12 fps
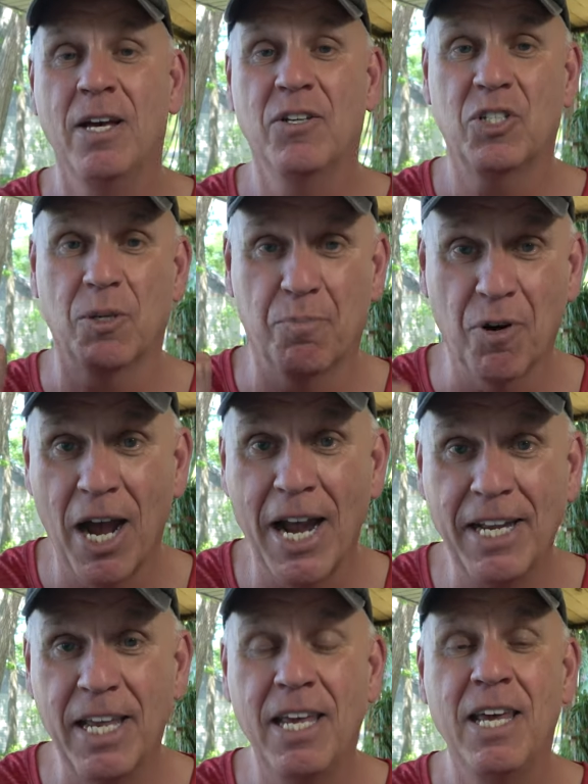
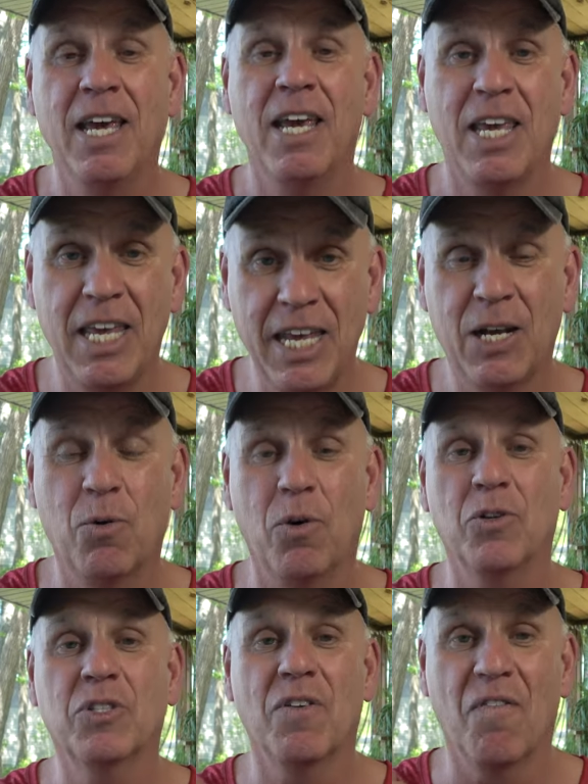Sobriety
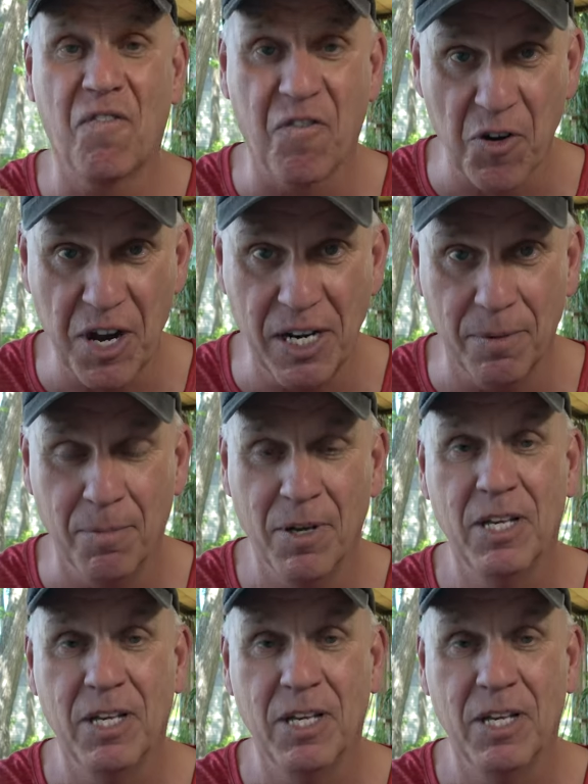equals freedom.